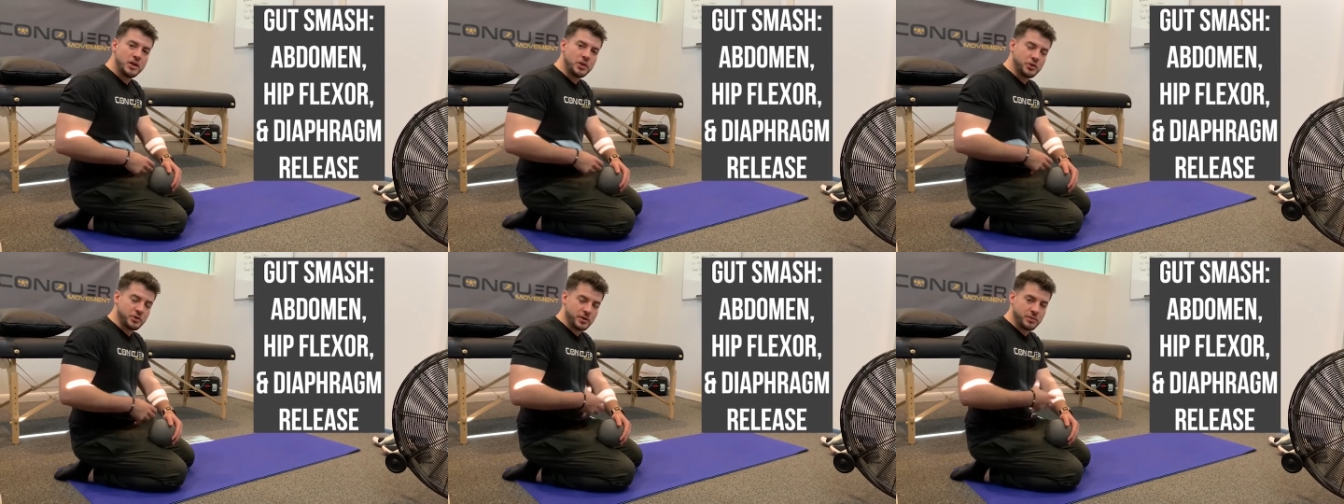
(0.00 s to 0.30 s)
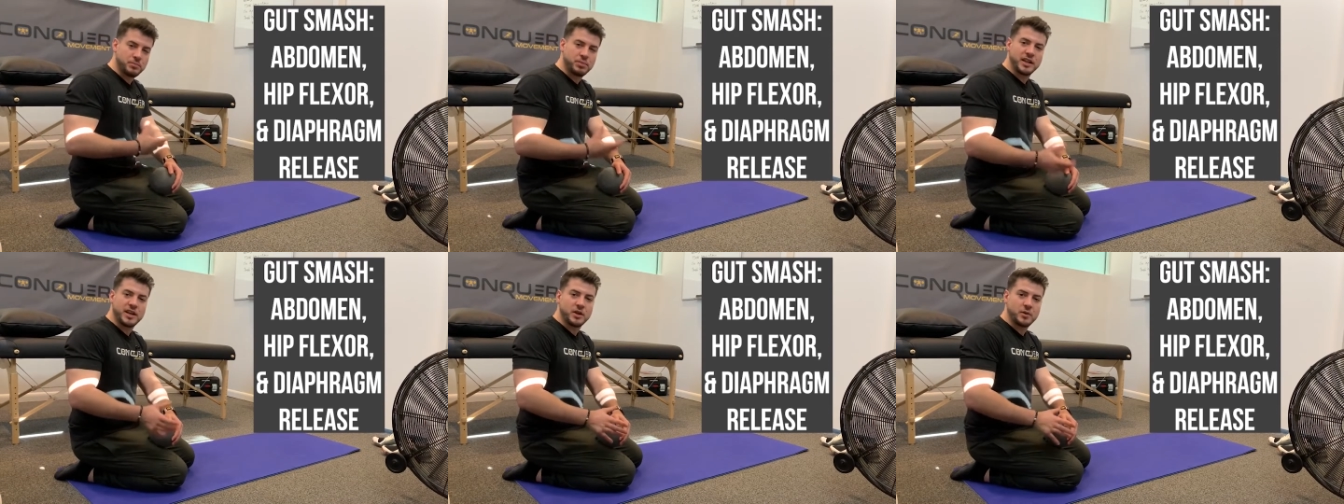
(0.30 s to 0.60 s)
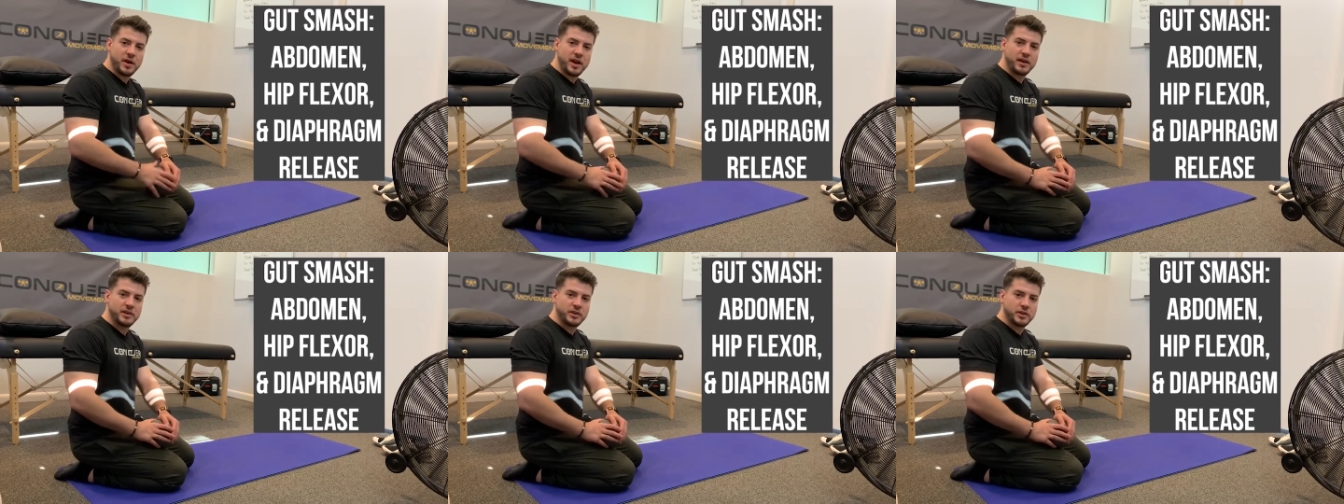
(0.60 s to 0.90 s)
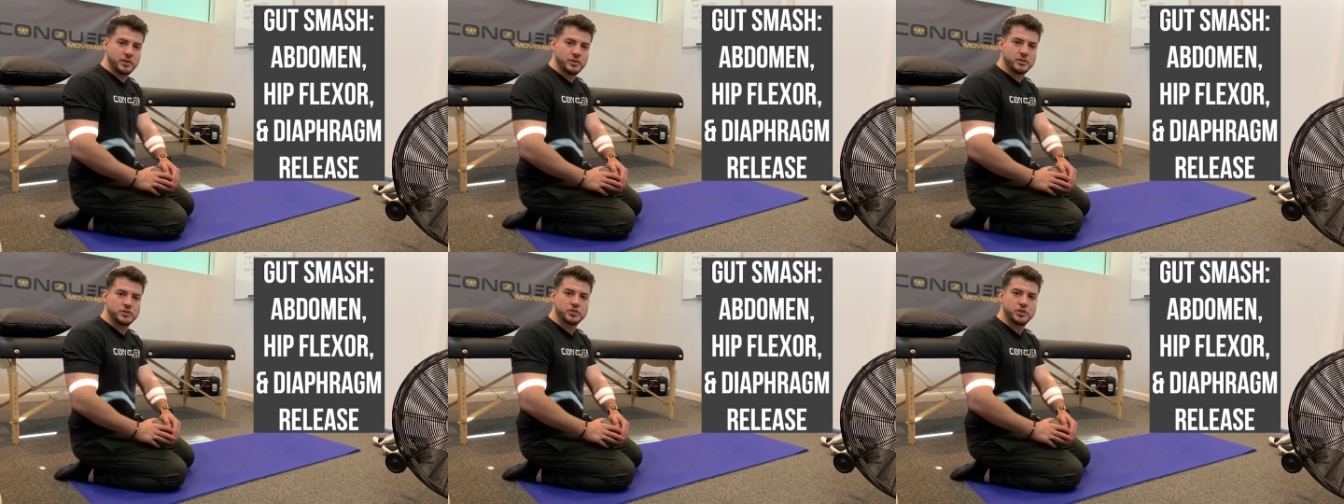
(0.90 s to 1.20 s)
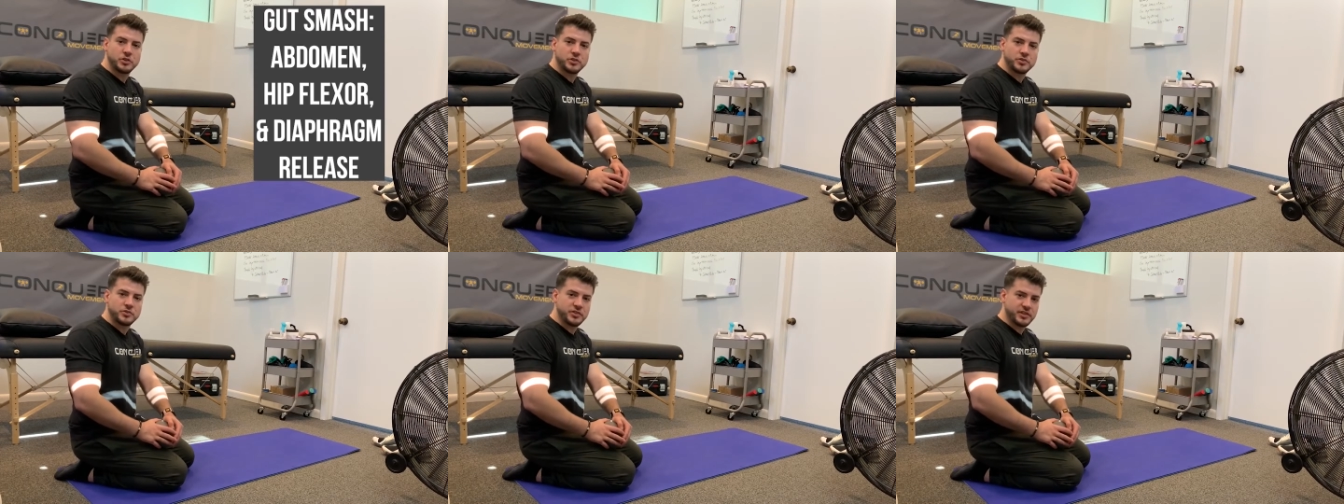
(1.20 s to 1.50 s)
You can play around here and
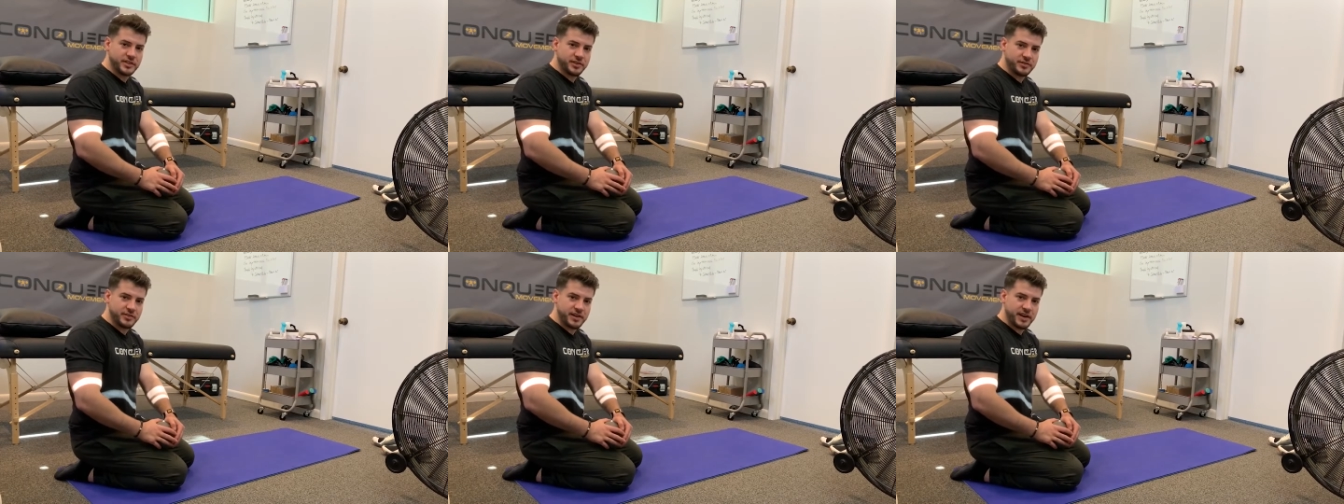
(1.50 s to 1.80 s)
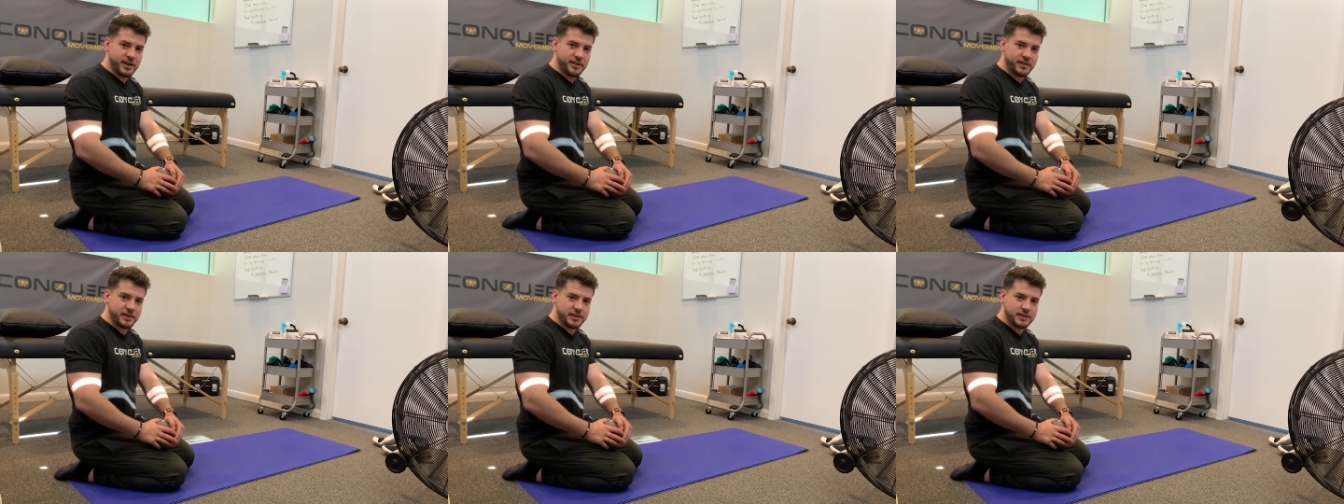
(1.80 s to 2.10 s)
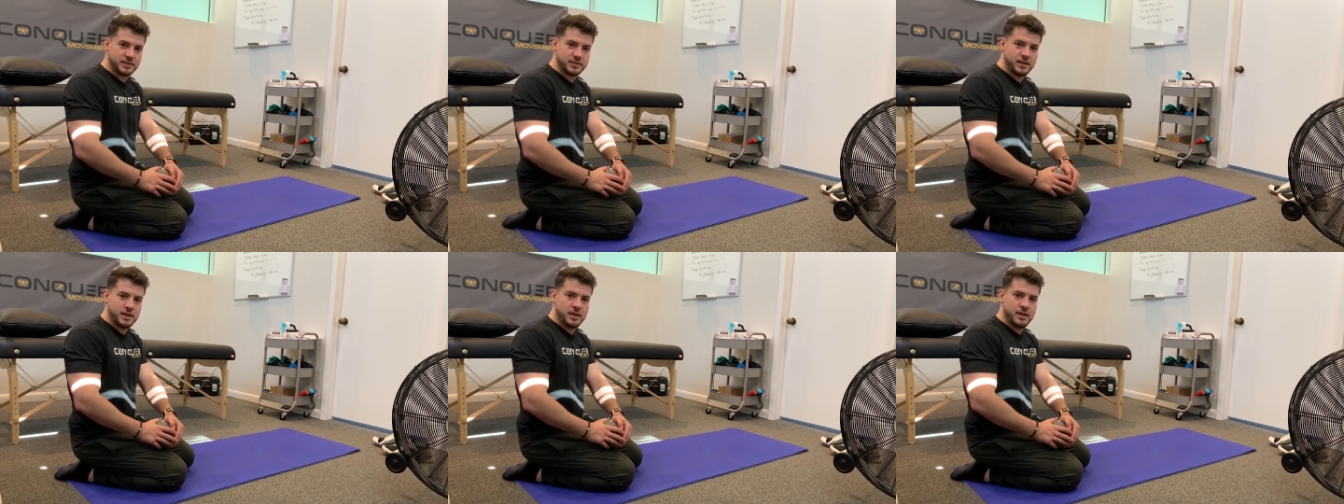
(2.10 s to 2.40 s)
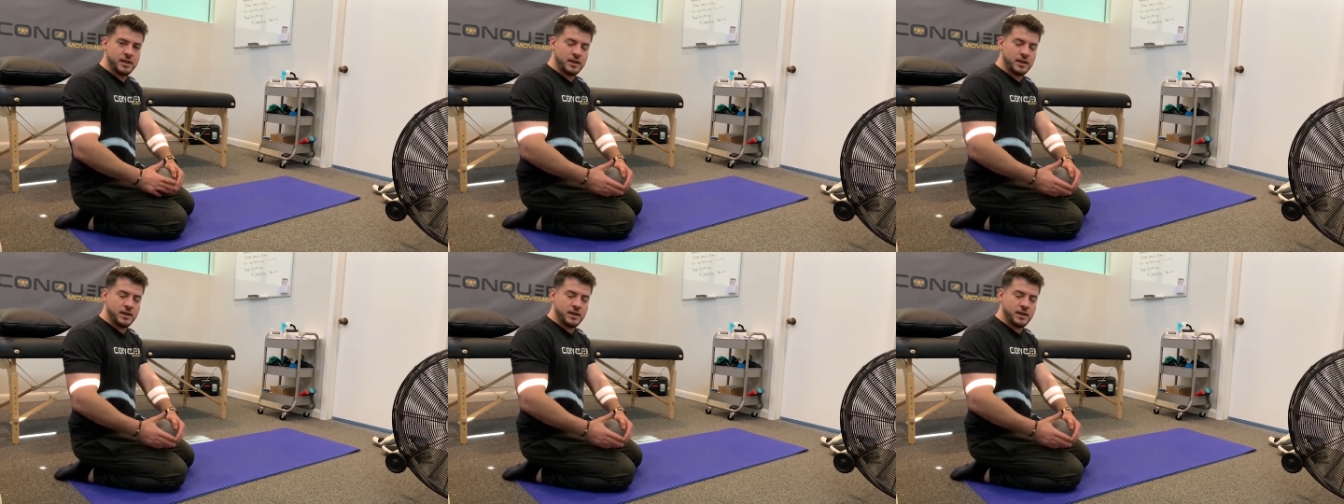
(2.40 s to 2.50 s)
search for different areas.